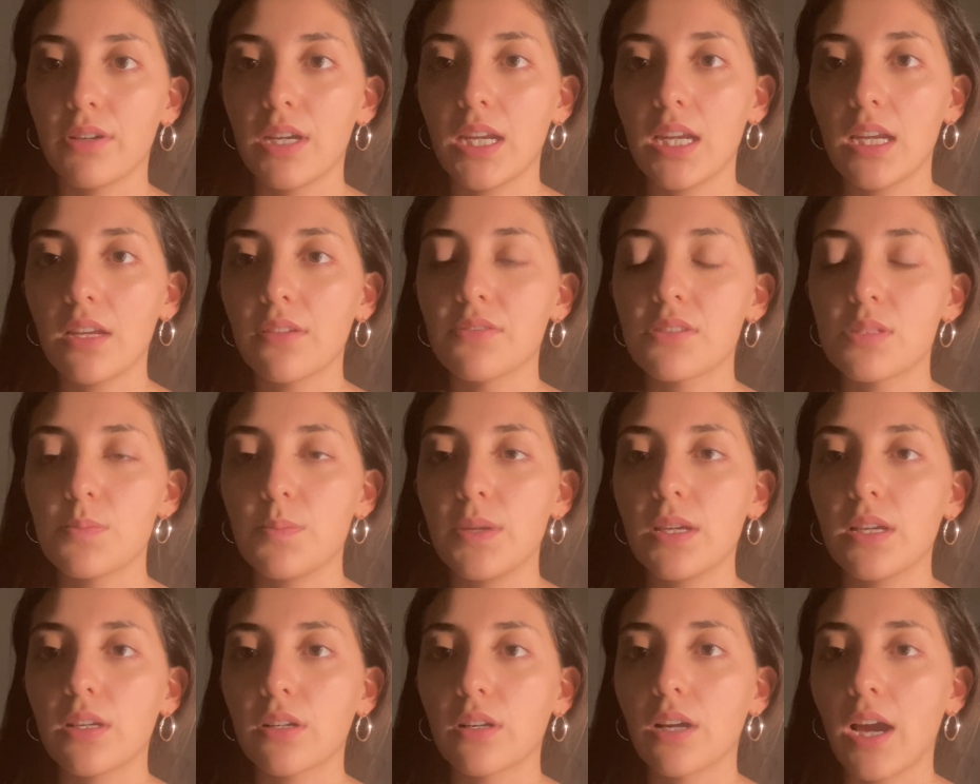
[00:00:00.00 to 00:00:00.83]
a native
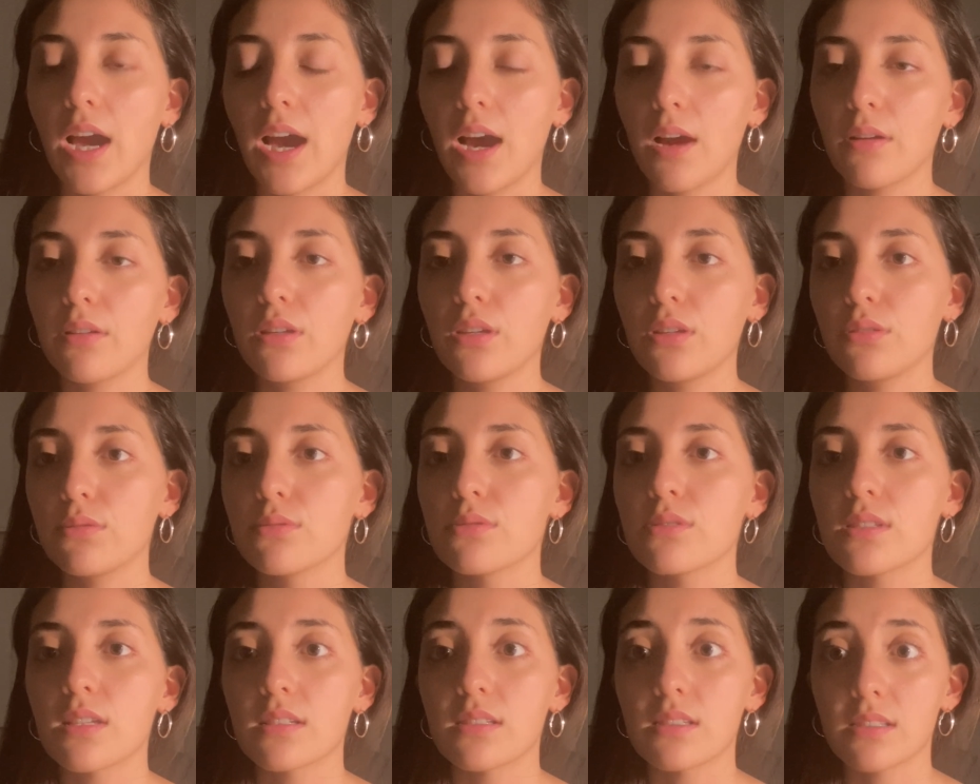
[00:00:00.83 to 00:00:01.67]
speaker how to
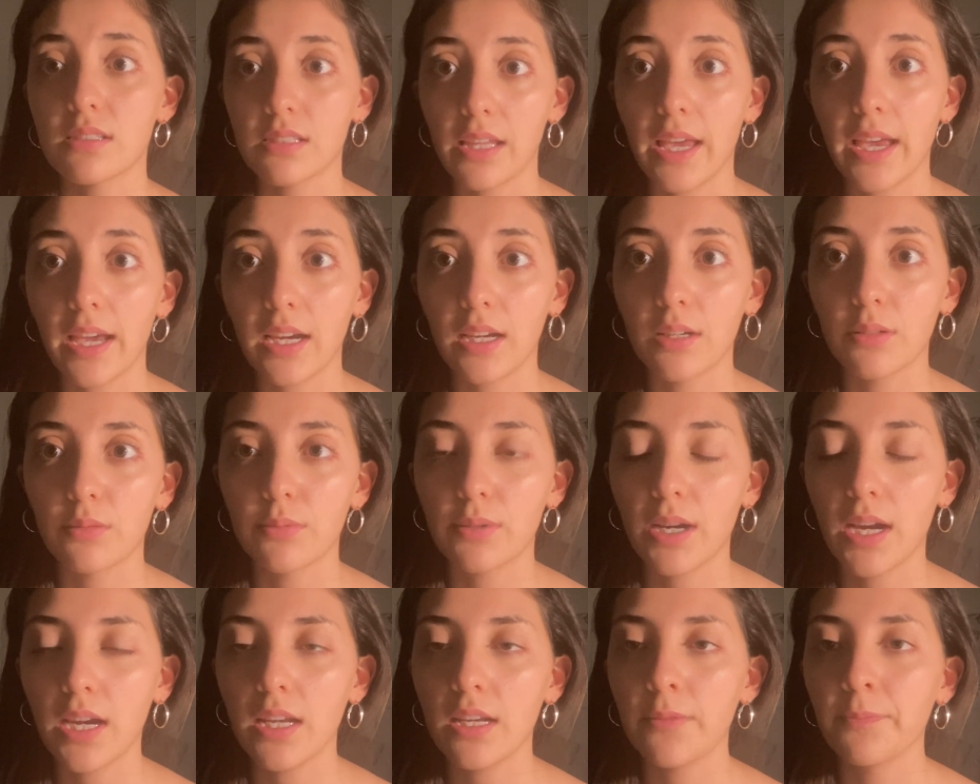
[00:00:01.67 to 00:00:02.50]
use slang,
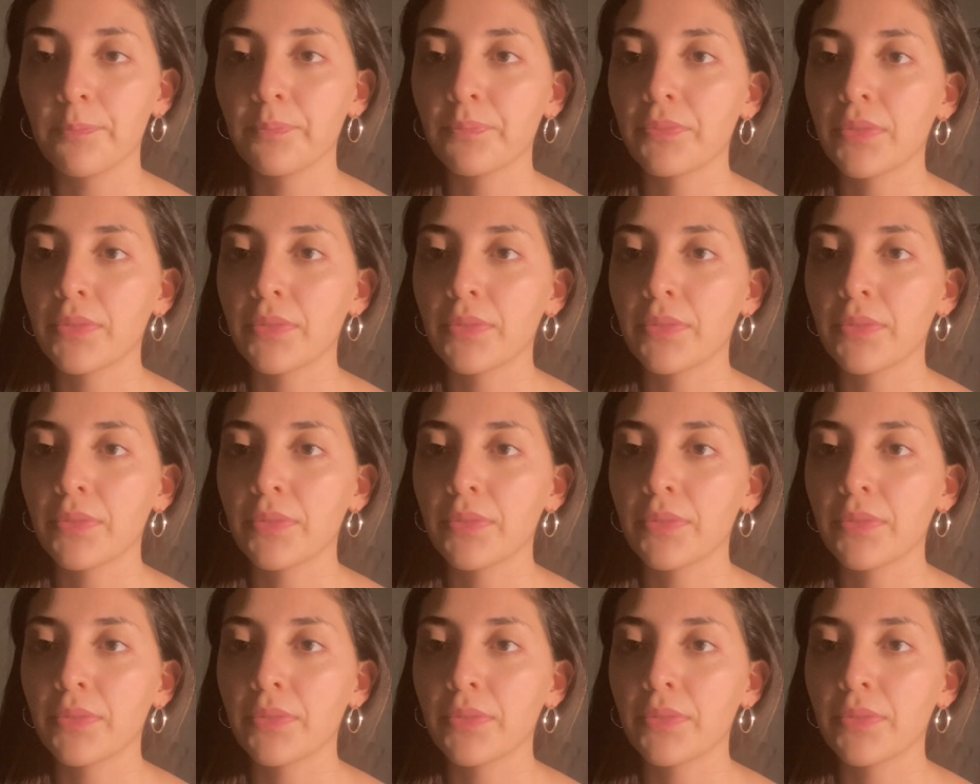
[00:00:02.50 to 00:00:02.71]
right?